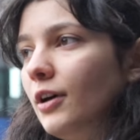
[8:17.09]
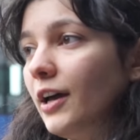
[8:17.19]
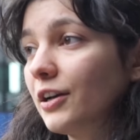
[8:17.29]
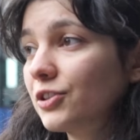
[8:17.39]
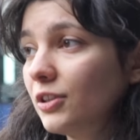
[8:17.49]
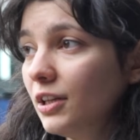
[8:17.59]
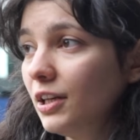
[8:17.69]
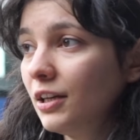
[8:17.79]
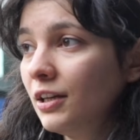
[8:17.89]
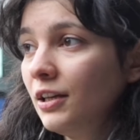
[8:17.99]
I
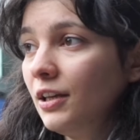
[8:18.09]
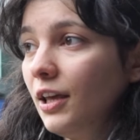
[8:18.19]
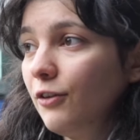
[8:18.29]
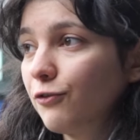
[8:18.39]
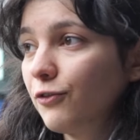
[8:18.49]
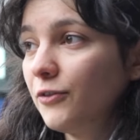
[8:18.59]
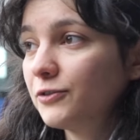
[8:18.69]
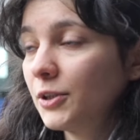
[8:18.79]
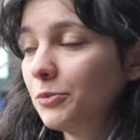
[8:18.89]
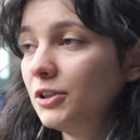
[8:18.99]
actually, if
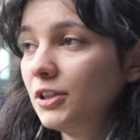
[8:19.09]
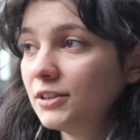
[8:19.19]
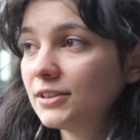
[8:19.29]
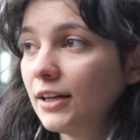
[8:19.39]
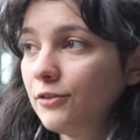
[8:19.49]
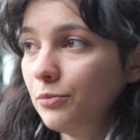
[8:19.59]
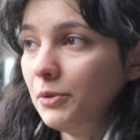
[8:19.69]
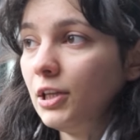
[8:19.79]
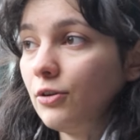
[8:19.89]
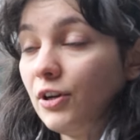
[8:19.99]
someone does that to
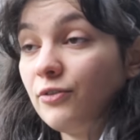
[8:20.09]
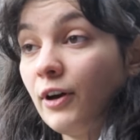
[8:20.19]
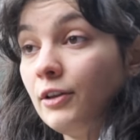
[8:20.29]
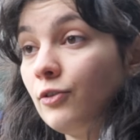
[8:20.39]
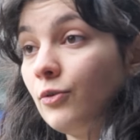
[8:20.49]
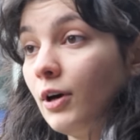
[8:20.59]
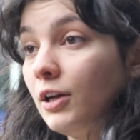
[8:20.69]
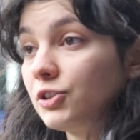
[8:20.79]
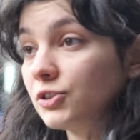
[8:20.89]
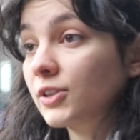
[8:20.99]
me, or if I do,
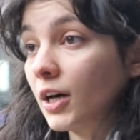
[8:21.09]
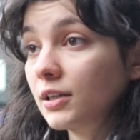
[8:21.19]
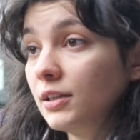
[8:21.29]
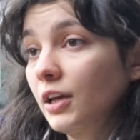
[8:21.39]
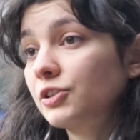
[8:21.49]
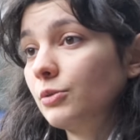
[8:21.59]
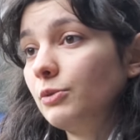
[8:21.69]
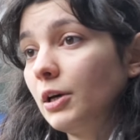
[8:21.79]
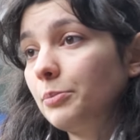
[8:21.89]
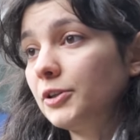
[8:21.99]
I just got connection
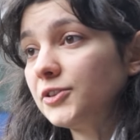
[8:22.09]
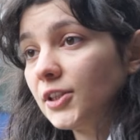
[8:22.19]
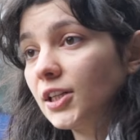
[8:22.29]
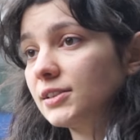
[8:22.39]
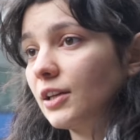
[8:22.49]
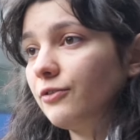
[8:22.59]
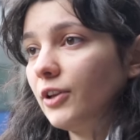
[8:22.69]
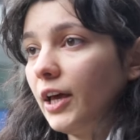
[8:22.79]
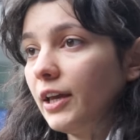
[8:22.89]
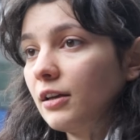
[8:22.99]
with that person, because I
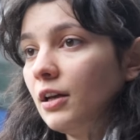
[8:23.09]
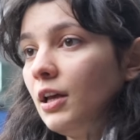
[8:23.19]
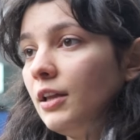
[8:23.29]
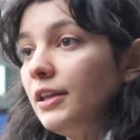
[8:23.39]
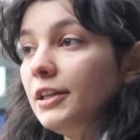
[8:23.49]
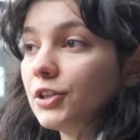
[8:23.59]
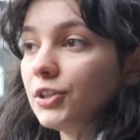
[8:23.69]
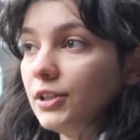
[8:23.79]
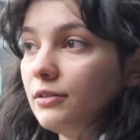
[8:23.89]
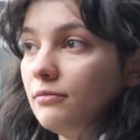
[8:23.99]
feel like
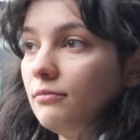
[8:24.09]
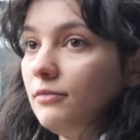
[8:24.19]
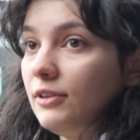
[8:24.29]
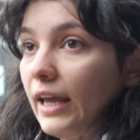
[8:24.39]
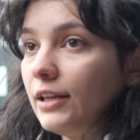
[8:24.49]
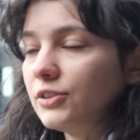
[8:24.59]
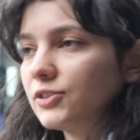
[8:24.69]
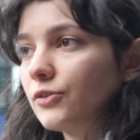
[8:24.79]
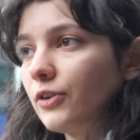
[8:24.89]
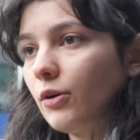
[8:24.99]
neither they
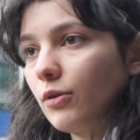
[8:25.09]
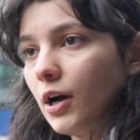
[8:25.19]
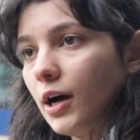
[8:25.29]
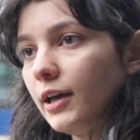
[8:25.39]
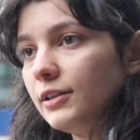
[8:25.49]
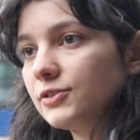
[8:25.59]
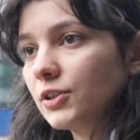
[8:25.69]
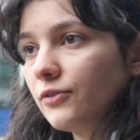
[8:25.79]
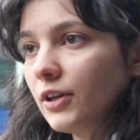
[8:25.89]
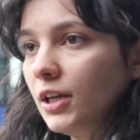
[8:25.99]
deserve it or I
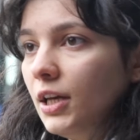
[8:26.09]
deserve it.